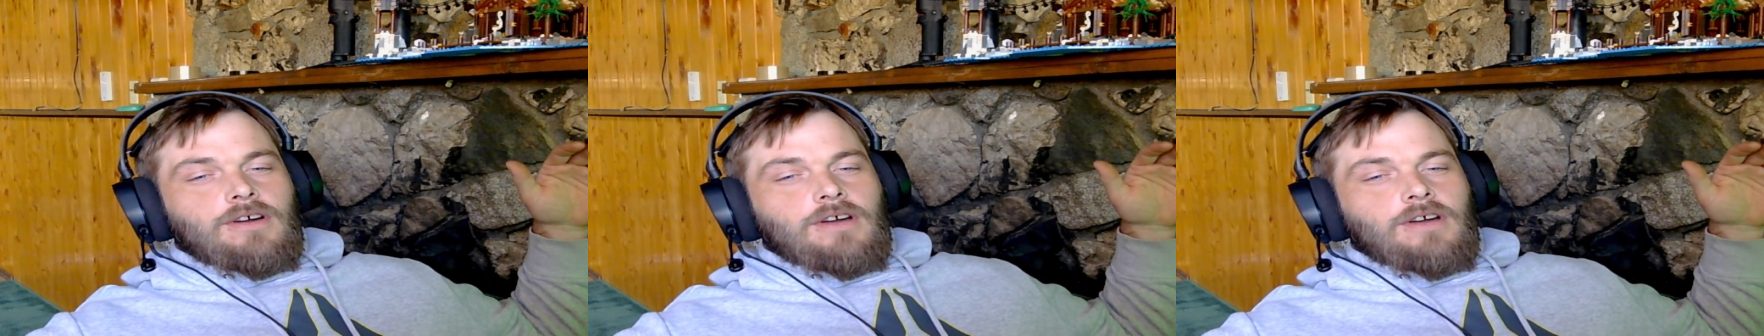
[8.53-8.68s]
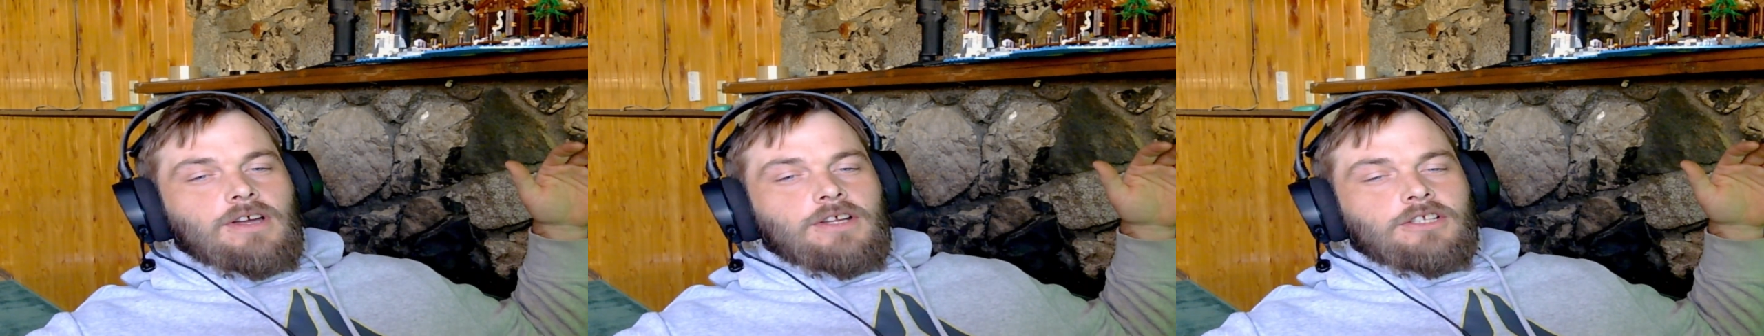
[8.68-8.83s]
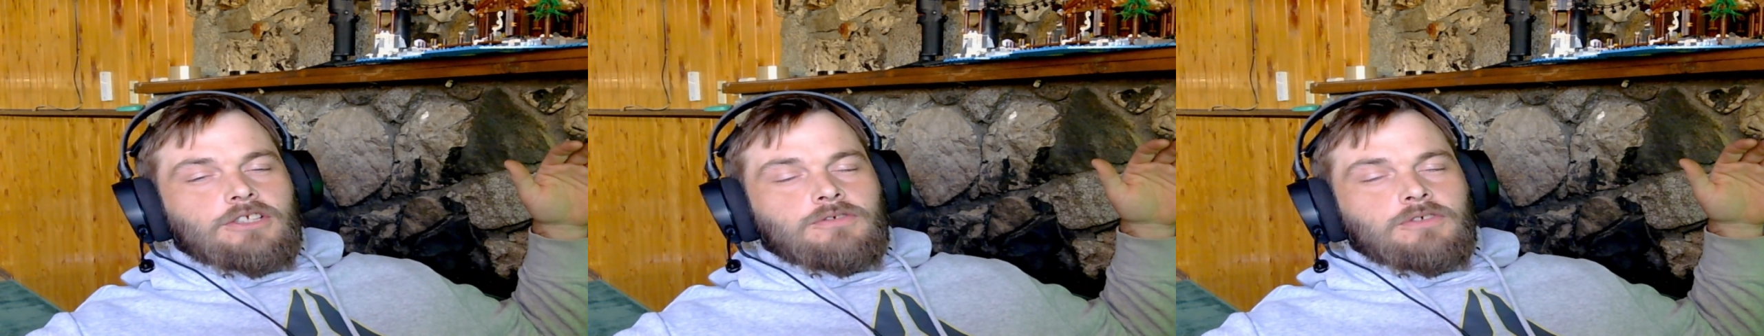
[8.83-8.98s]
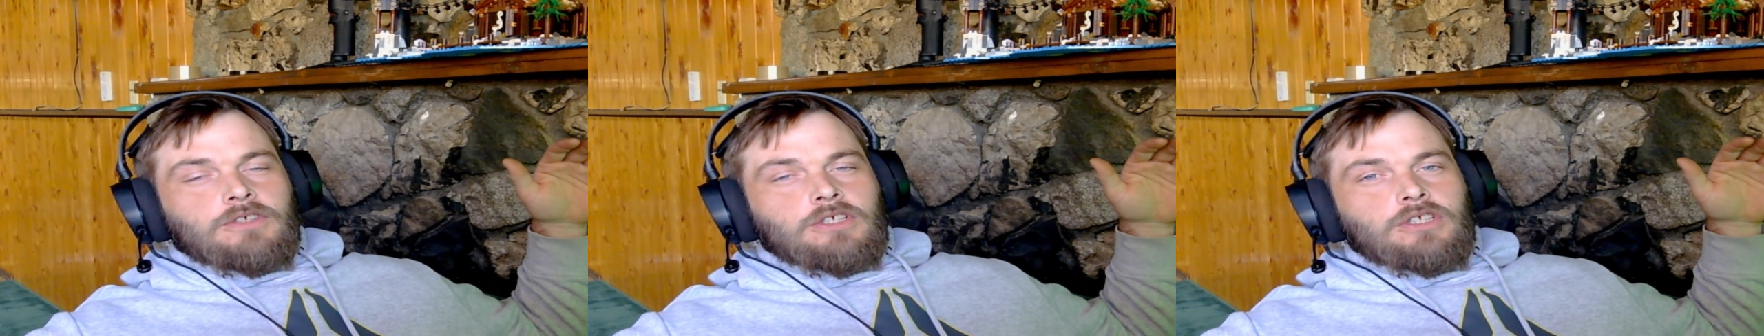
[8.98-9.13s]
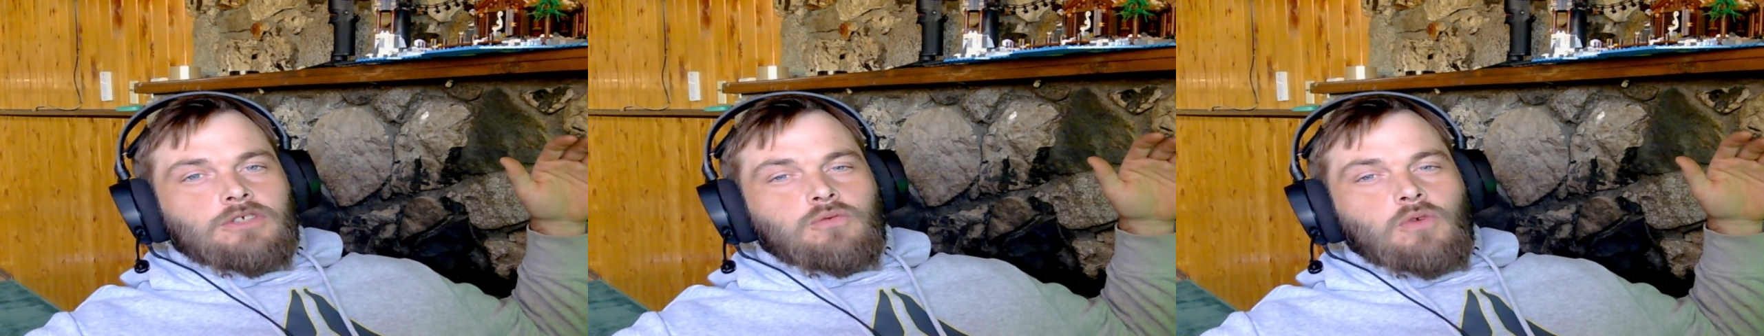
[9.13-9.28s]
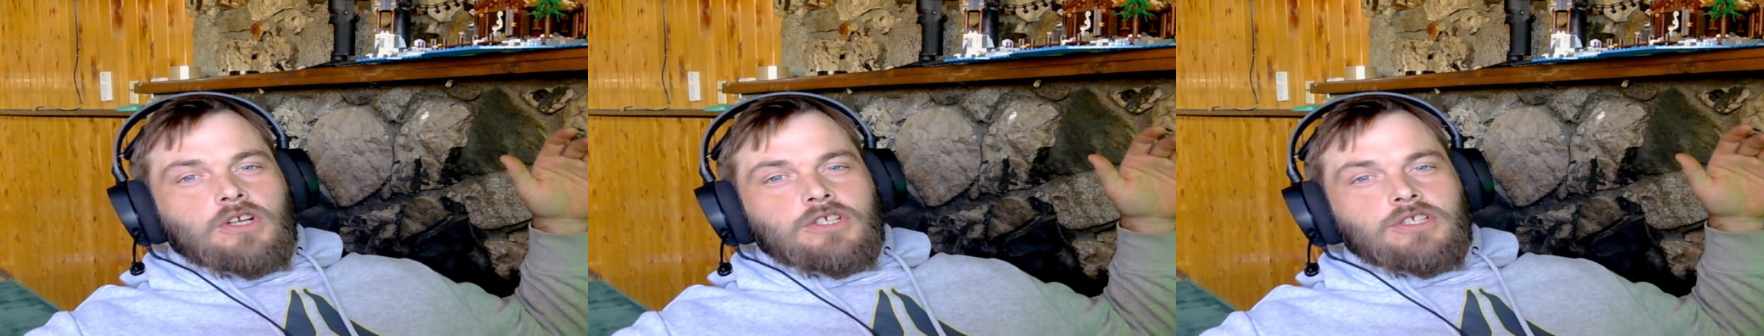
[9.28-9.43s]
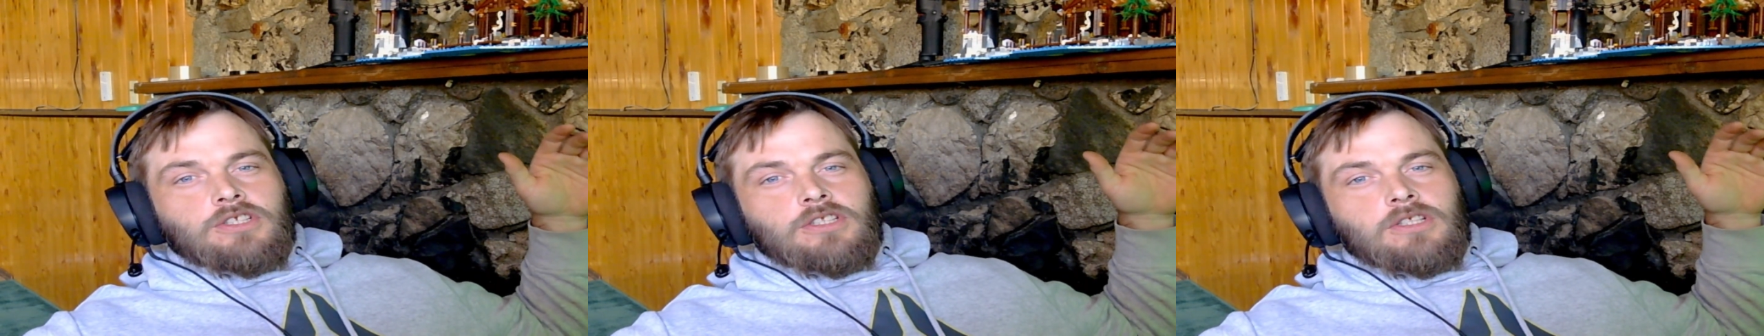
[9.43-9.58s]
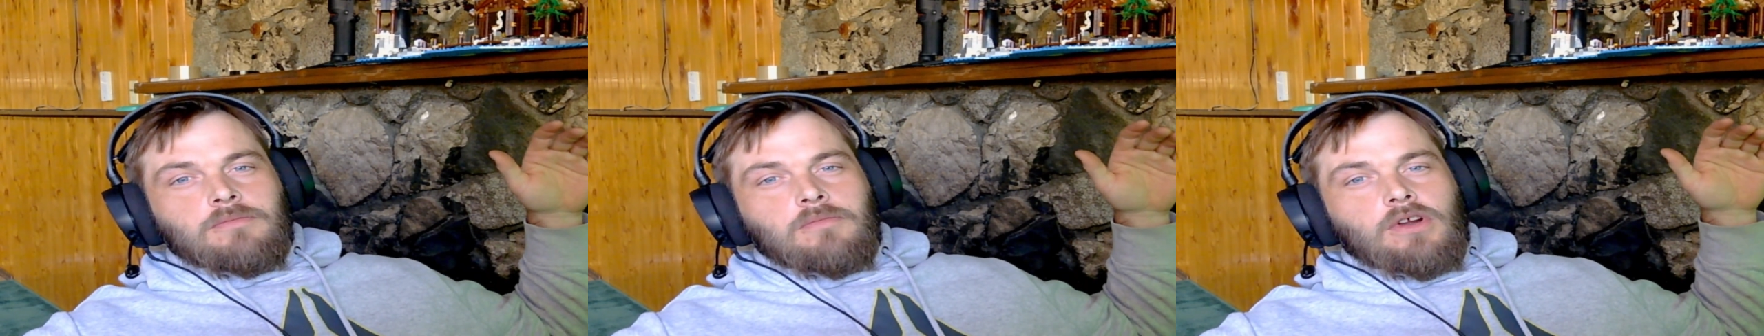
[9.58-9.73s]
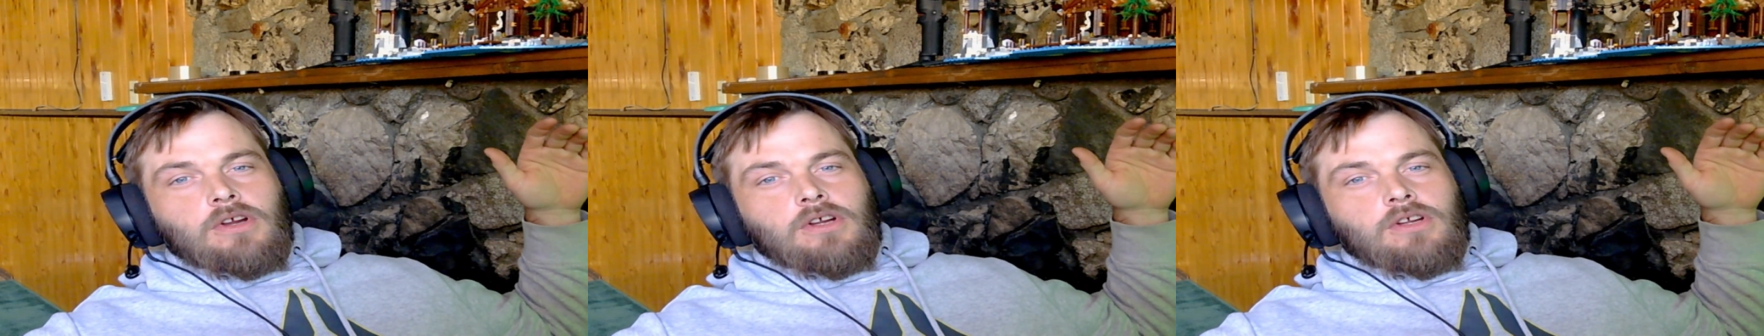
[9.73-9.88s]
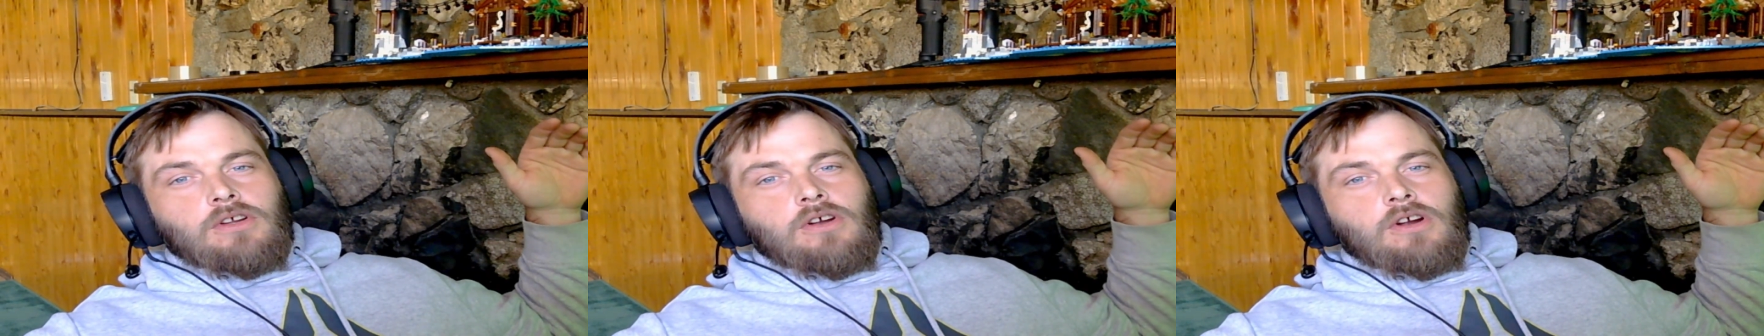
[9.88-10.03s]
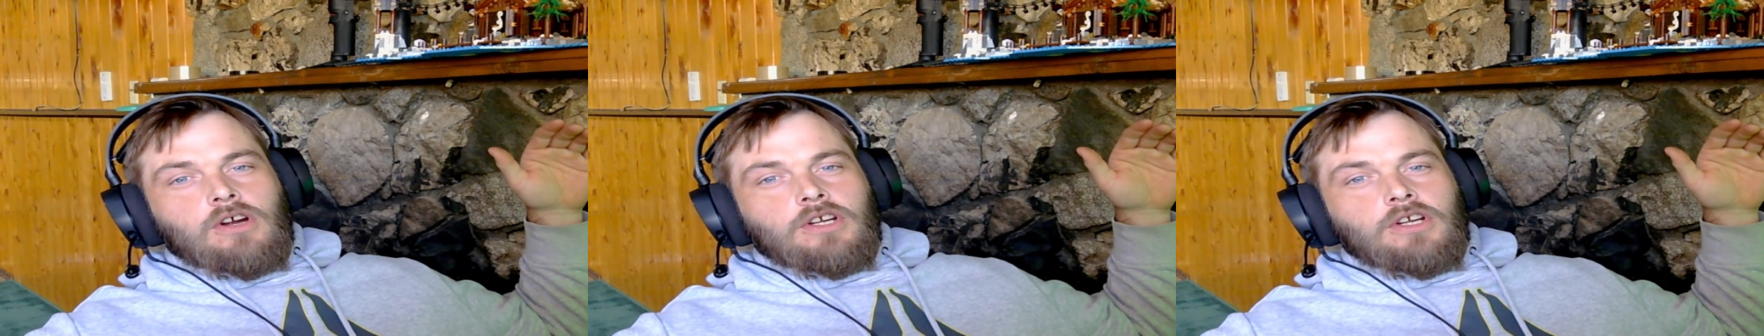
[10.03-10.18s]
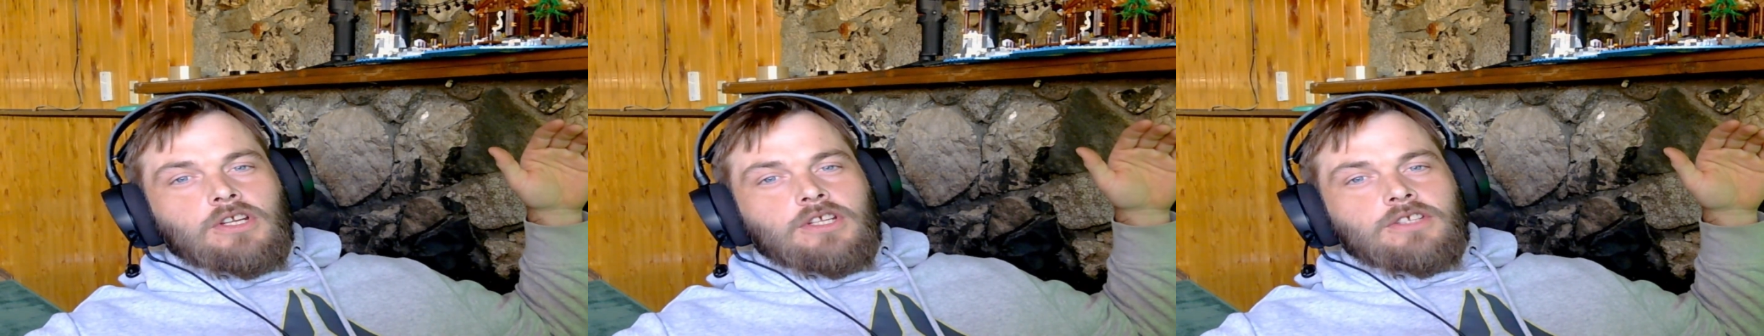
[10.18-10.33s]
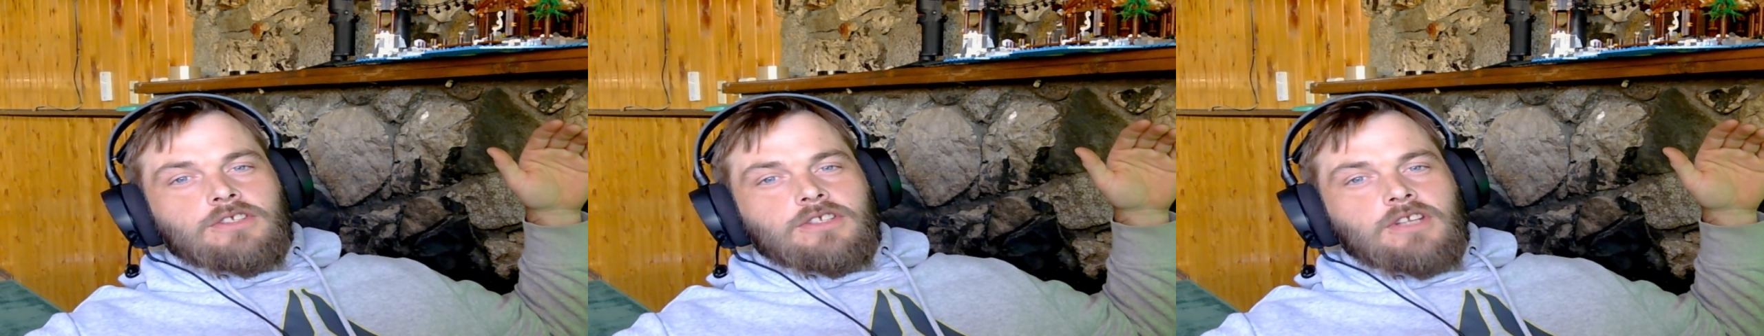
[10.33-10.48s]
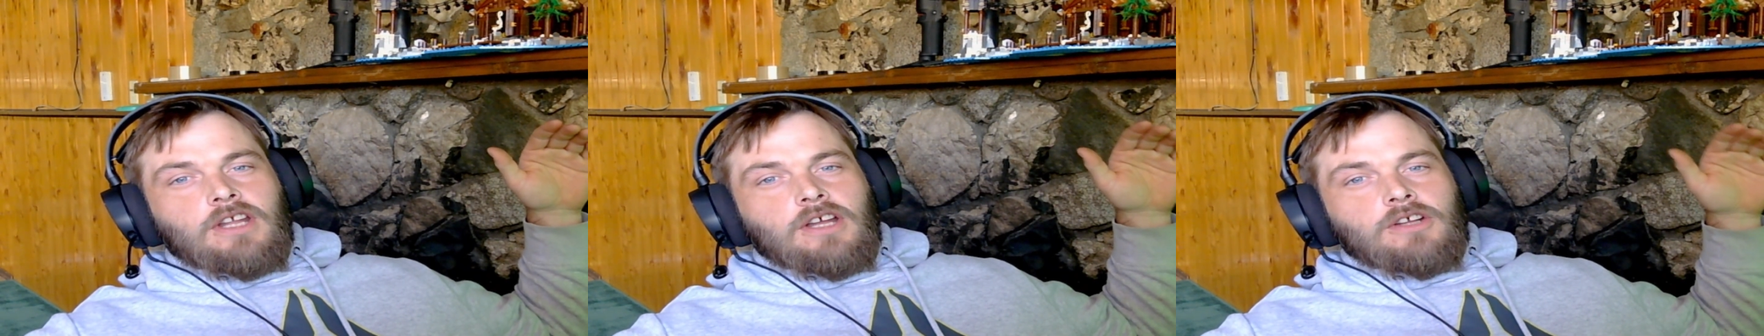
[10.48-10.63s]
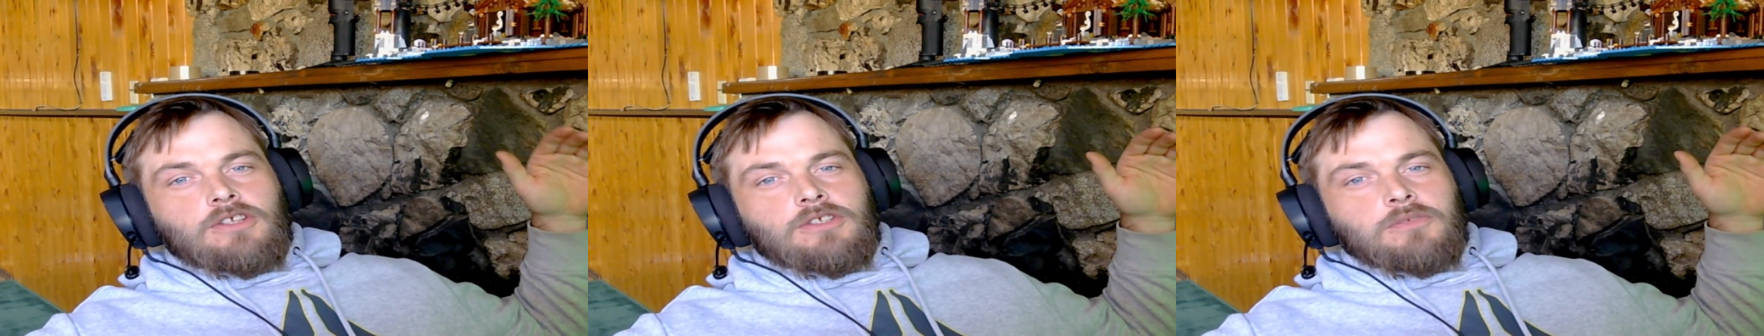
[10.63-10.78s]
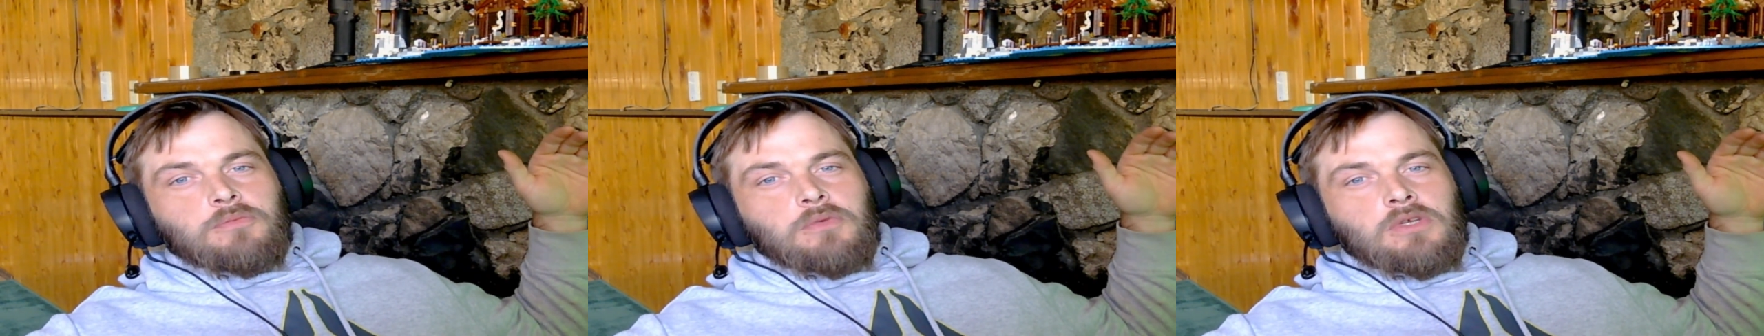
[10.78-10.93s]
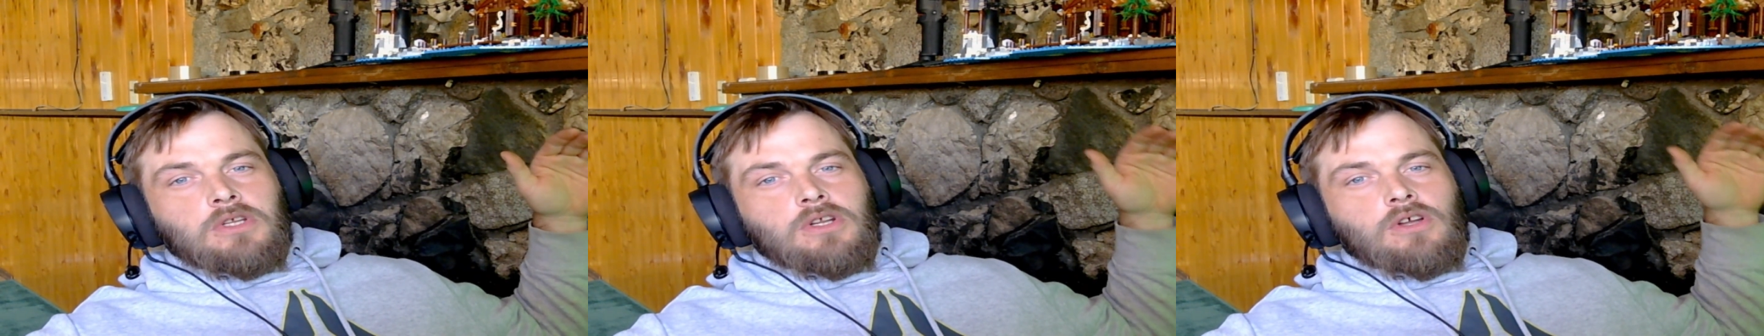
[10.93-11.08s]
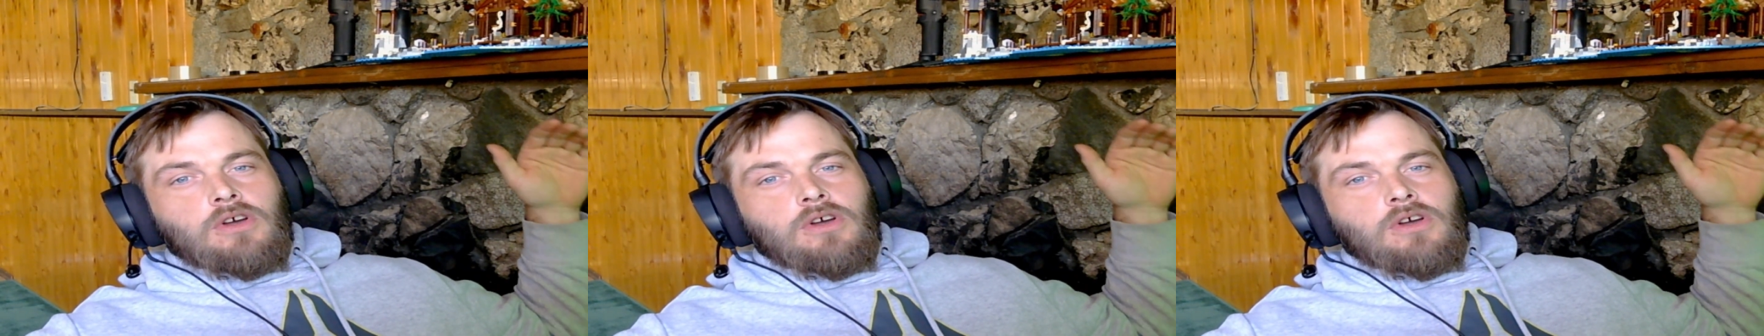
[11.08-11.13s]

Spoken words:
I just finished watching the Mark Carney's announcement